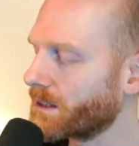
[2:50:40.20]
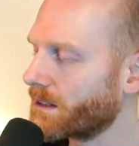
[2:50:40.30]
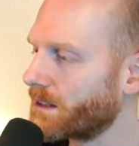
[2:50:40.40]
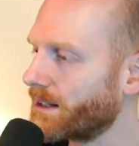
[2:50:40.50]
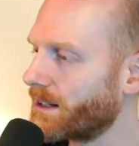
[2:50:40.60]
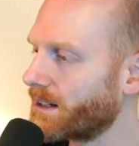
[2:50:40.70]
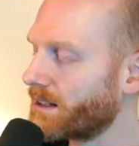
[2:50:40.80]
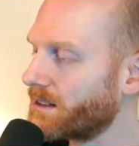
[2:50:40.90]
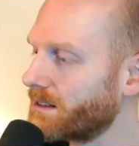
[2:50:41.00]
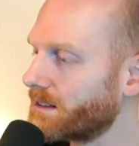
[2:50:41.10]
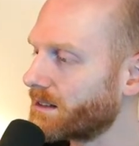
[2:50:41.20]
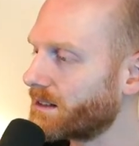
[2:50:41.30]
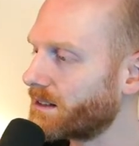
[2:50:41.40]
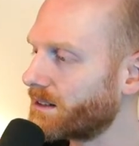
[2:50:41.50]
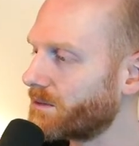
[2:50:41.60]
And
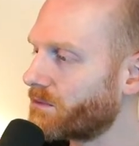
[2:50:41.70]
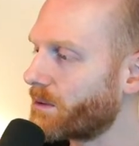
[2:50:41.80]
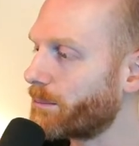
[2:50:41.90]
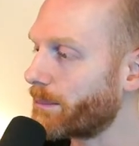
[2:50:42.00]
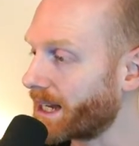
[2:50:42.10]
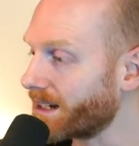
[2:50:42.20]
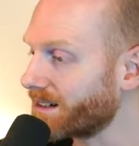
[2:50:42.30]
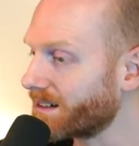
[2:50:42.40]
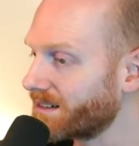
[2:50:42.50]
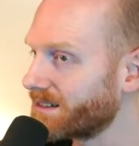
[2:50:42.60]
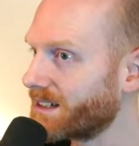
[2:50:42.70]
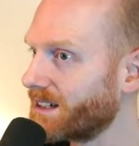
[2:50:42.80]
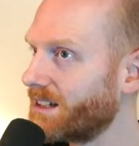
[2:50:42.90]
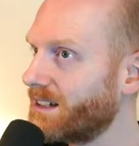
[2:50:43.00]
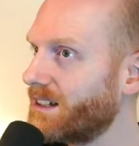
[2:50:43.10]
for Mac
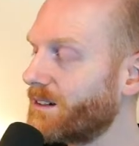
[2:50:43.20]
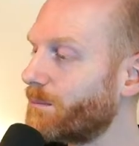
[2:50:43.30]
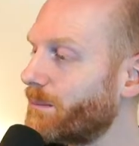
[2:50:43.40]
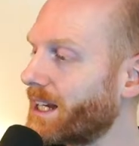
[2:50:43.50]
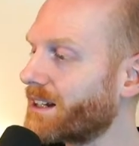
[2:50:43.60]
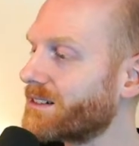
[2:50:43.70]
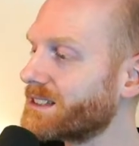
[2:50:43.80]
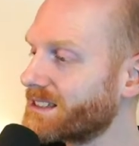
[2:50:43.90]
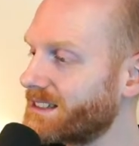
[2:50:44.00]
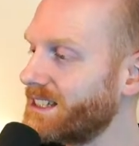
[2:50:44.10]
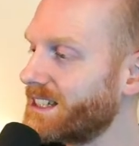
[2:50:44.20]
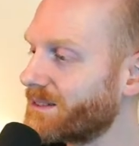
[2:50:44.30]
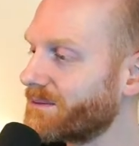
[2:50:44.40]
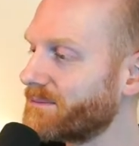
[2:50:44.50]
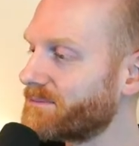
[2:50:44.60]
on
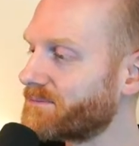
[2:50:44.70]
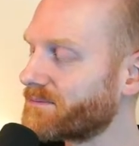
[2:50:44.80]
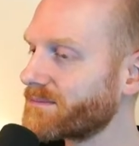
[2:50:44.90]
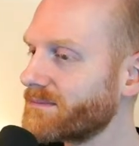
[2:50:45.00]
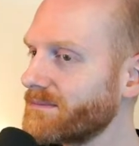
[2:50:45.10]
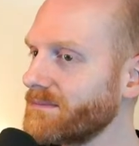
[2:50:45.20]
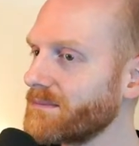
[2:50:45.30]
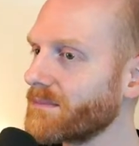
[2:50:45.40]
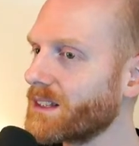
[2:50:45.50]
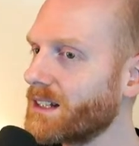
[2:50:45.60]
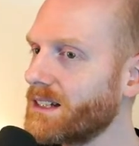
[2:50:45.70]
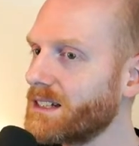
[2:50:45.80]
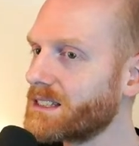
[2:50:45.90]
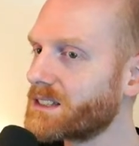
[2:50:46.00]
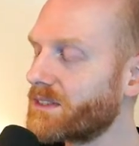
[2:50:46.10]
Steam
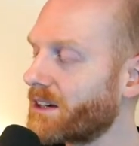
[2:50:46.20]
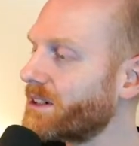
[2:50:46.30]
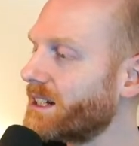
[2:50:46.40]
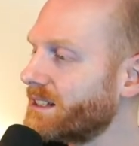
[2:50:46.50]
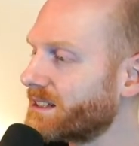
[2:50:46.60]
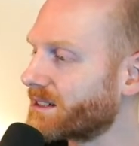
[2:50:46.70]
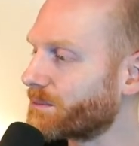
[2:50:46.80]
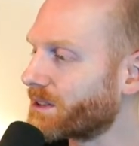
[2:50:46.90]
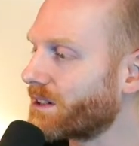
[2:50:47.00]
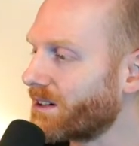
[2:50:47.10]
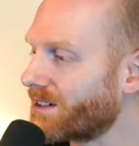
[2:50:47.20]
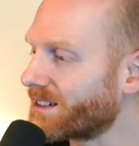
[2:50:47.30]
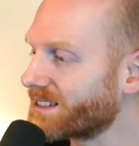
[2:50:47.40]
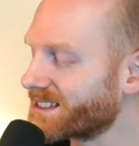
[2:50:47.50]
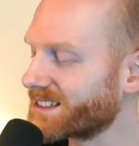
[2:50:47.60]
is very easy
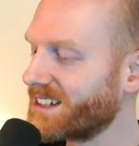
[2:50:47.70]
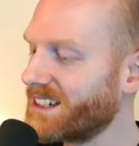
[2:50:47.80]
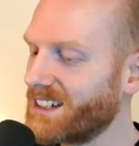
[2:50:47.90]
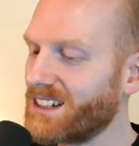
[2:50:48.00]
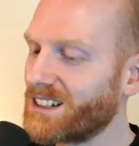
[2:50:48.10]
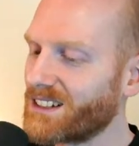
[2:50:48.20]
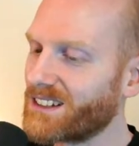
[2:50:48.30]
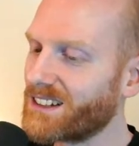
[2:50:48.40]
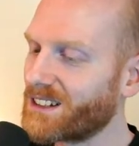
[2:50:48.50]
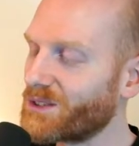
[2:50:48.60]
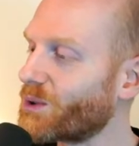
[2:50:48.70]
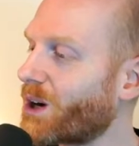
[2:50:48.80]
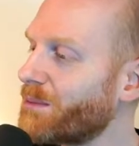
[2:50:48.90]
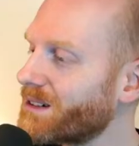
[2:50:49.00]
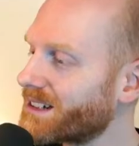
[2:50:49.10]
because
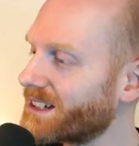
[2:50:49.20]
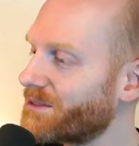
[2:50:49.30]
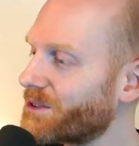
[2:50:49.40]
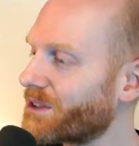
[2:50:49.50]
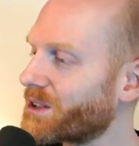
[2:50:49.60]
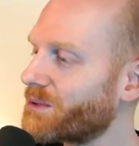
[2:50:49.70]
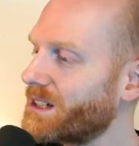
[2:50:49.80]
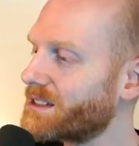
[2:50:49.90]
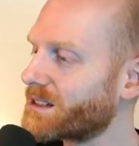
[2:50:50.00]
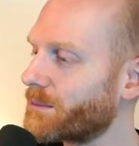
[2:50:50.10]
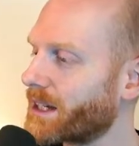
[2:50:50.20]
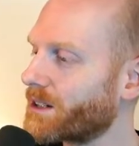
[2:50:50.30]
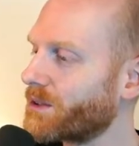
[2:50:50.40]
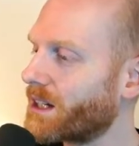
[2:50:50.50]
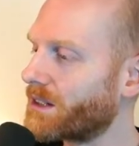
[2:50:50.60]
normally if you want to release on
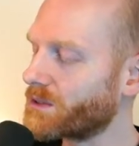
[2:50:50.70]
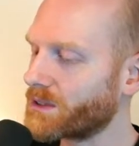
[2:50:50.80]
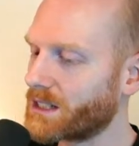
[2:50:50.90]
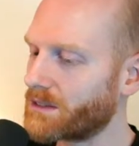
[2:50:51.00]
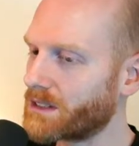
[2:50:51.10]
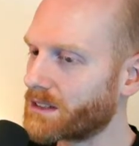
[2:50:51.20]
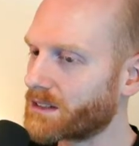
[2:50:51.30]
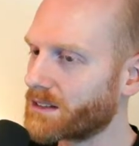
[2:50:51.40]
Mac, you have to have it